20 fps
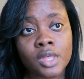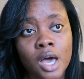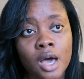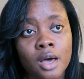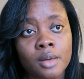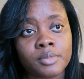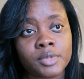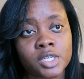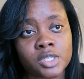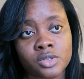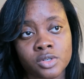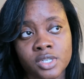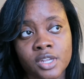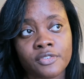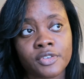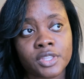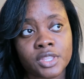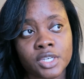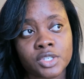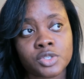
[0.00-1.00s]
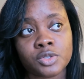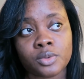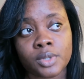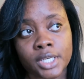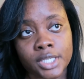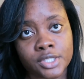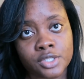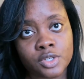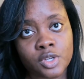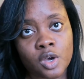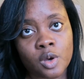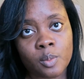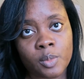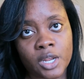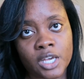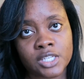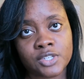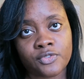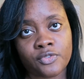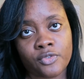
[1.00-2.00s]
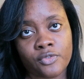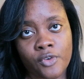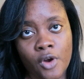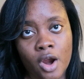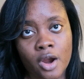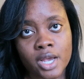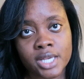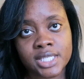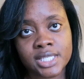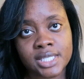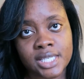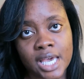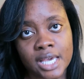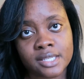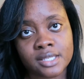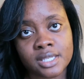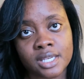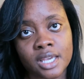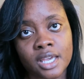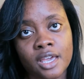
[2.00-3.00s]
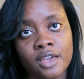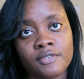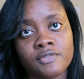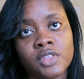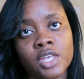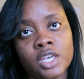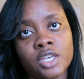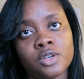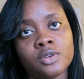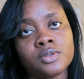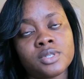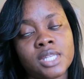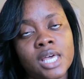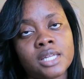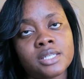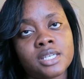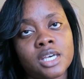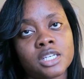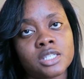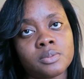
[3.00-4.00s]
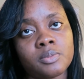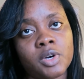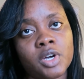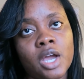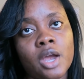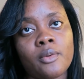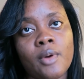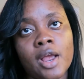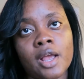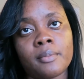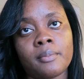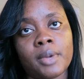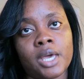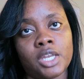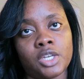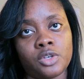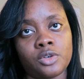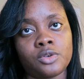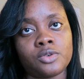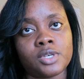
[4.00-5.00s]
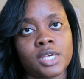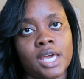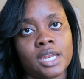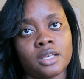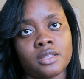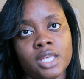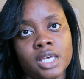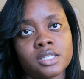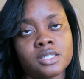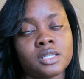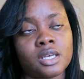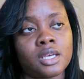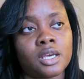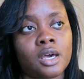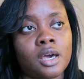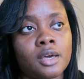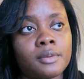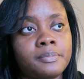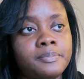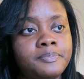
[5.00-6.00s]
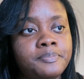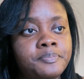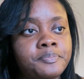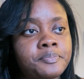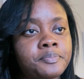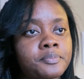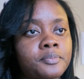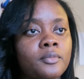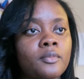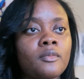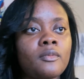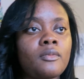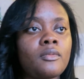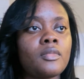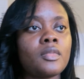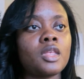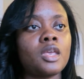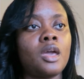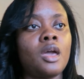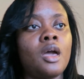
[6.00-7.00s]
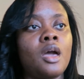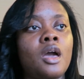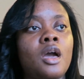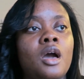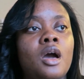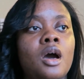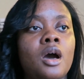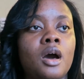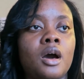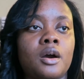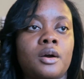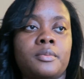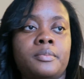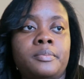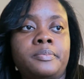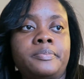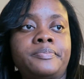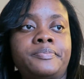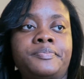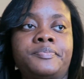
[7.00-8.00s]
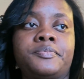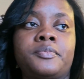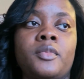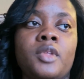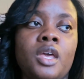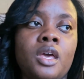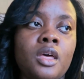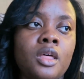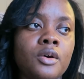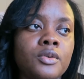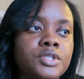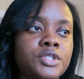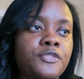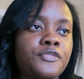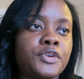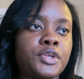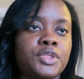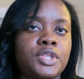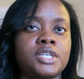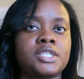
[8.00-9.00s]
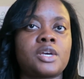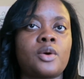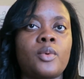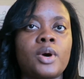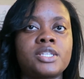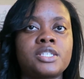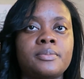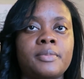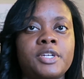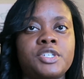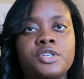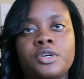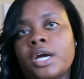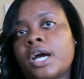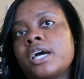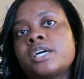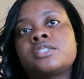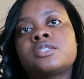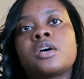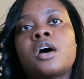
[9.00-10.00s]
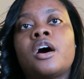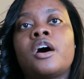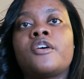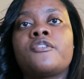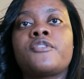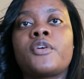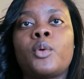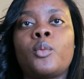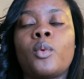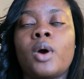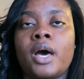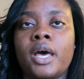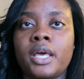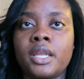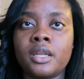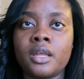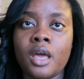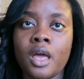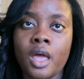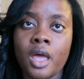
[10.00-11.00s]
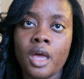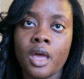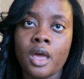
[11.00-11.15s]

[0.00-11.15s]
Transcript: Um, these are definitely things you need to know, but as far as testing, if they use that textbook, I recommend you getting that study guide. Um, there's a few things I want to mention, you guys. Uh, for one,